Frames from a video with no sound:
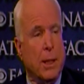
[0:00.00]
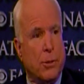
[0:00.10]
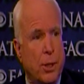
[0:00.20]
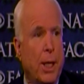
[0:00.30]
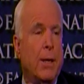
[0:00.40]

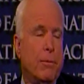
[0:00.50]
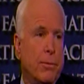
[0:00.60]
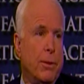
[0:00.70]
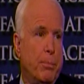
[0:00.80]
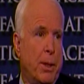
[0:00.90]
Sit down
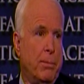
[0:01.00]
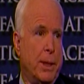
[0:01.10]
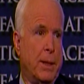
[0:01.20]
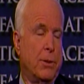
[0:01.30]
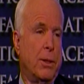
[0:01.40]
with
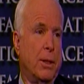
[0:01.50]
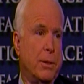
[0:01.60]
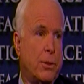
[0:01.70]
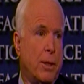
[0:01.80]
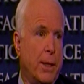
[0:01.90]
Republicans and
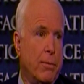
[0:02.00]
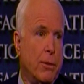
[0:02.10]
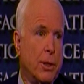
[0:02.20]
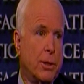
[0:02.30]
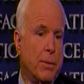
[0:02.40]
let's try and
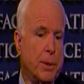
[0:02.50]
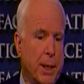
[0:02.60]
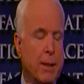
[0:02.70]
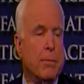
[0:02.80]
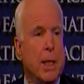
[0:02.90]
work something
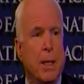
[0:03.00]
out.